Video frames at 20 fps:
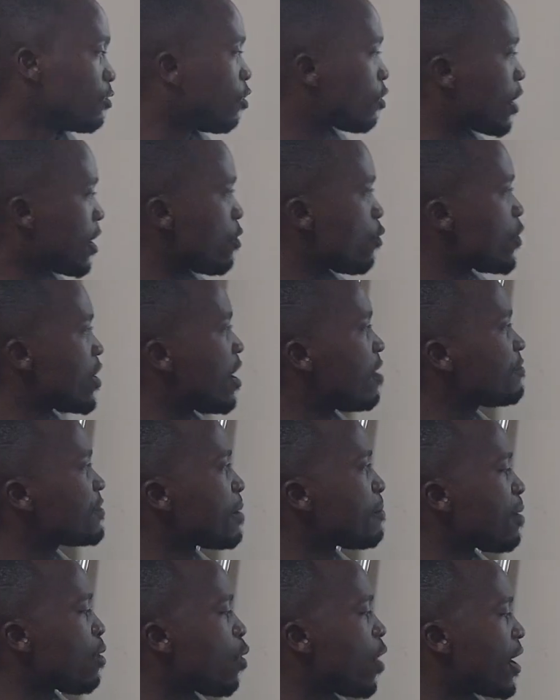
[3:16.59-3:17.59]
Okay, we have
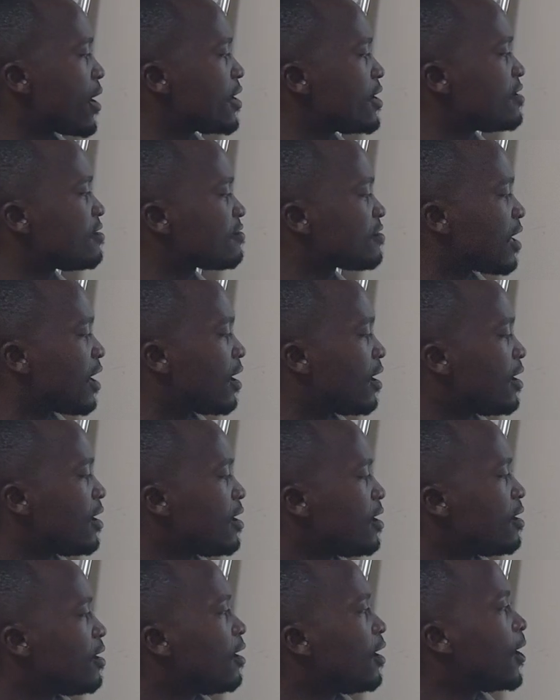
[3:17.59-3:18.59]
number 1 is the
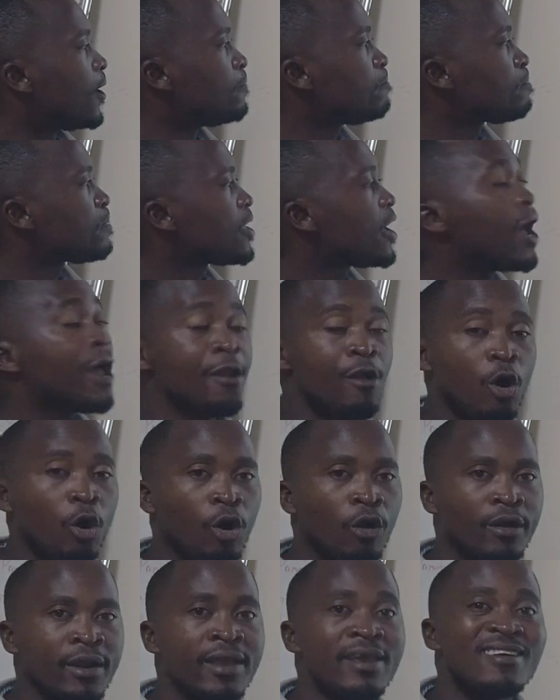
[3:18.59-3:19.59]

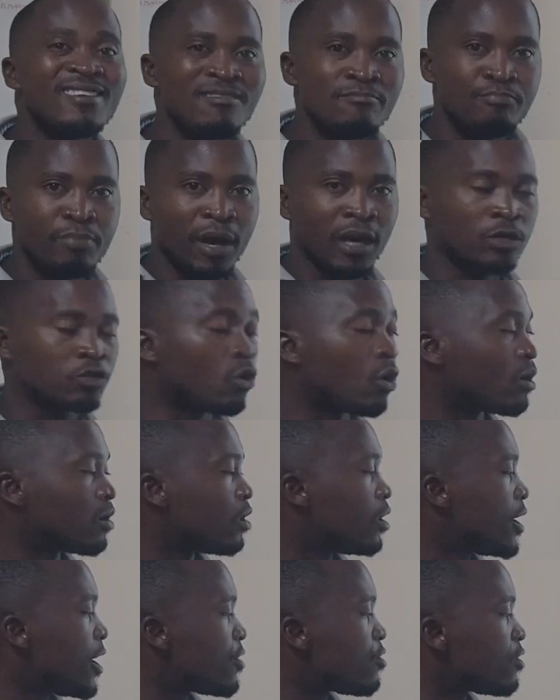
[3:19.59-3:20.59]
head-on impact or
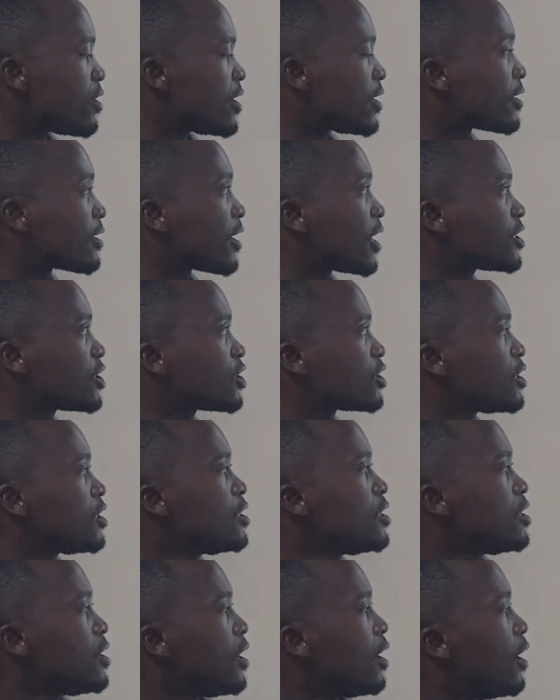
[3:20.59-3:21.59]
head-on crash.
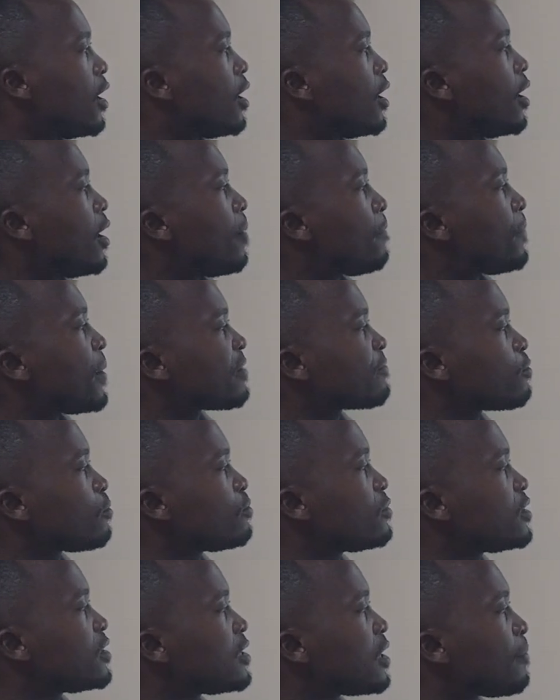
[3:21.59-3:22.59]
Apart
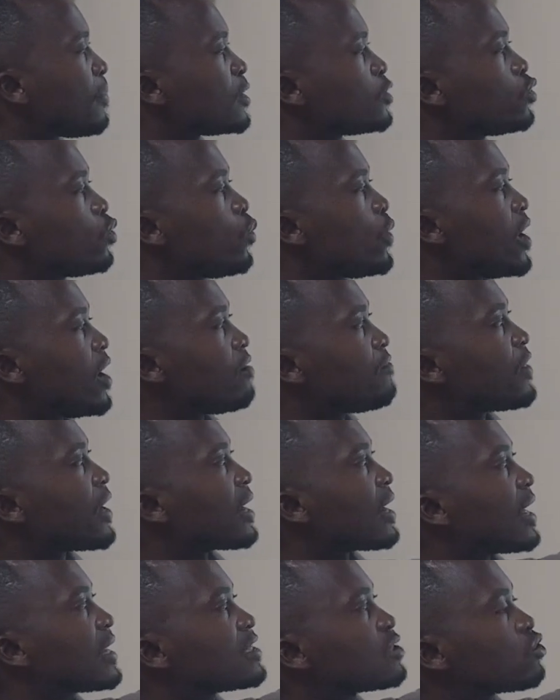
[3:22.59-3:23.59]
from number 2, we have the
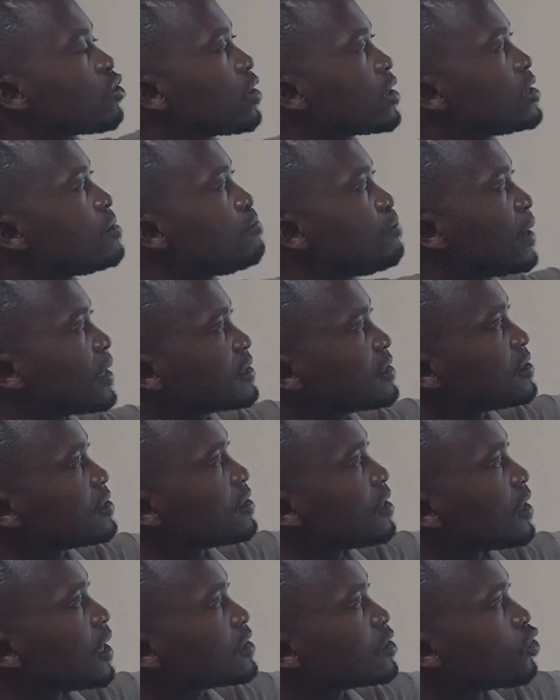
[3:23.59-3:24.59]
lateral impact,
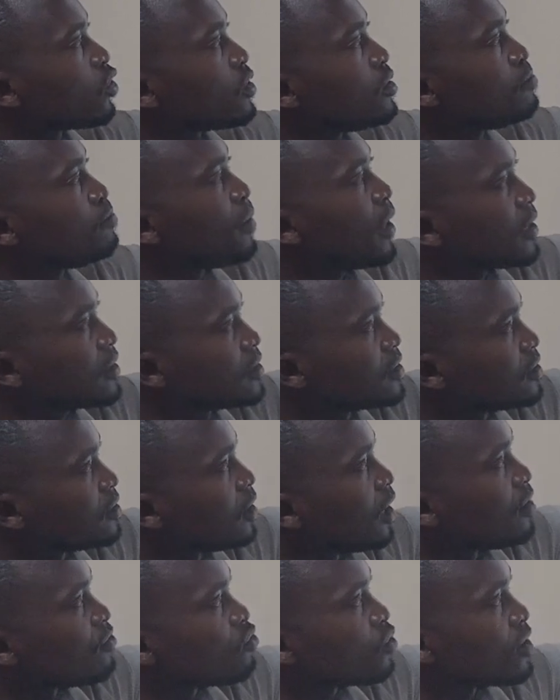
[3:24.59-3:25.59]

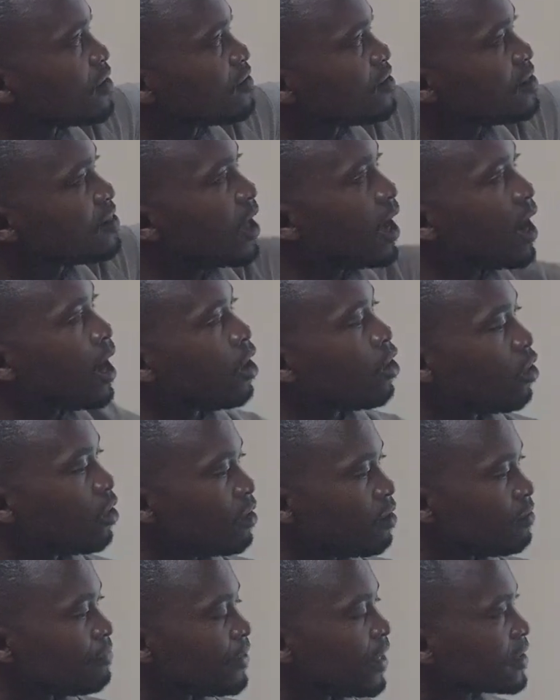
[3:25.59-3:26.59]
as you can see the angle
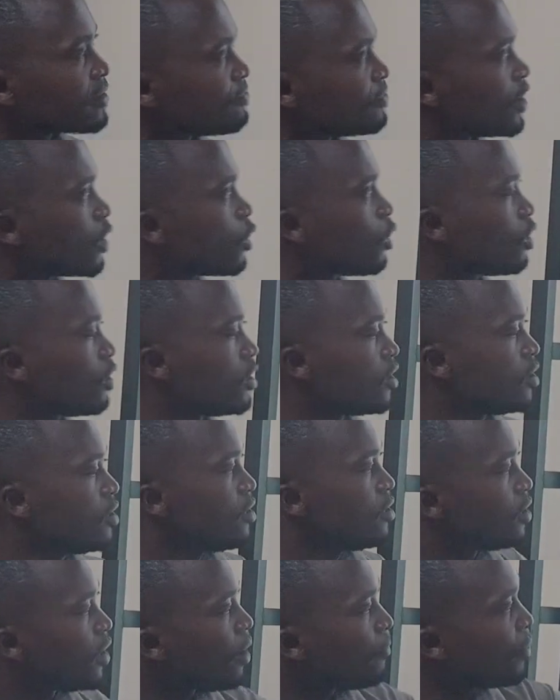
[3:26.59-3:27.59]
of that vehicle.
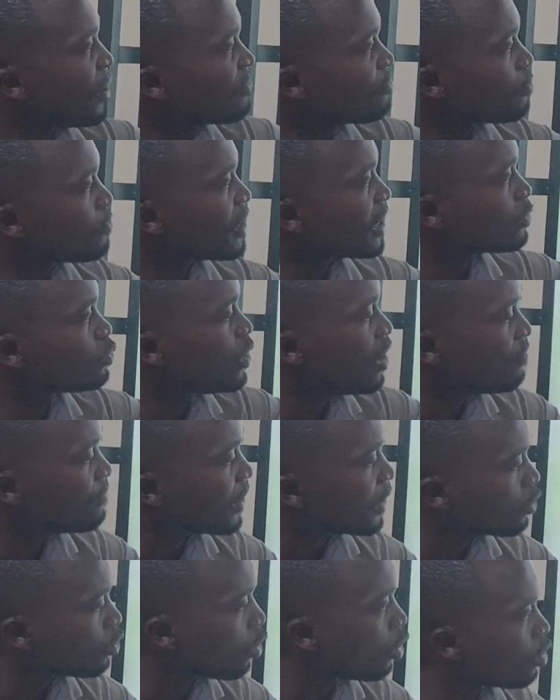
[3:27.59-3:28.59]
Apart from that, we have
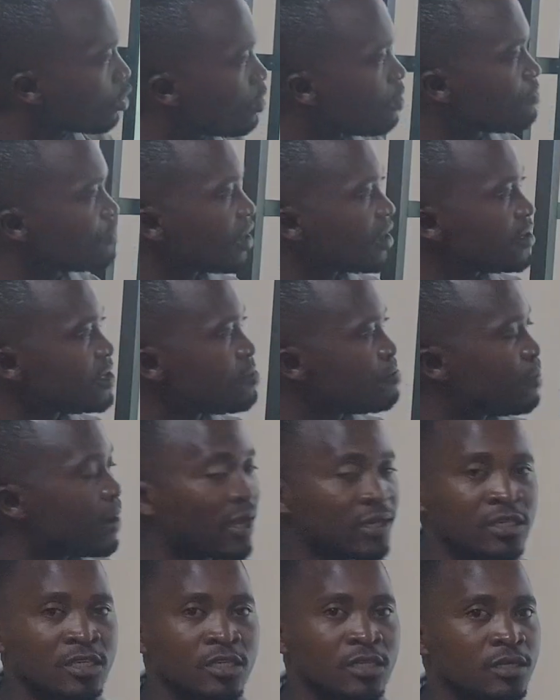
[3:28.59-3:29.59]
the rollover
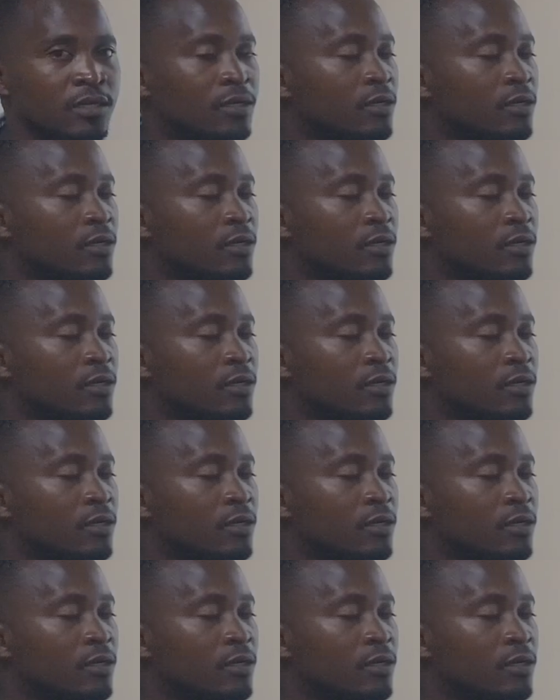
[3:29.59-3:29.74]
impact.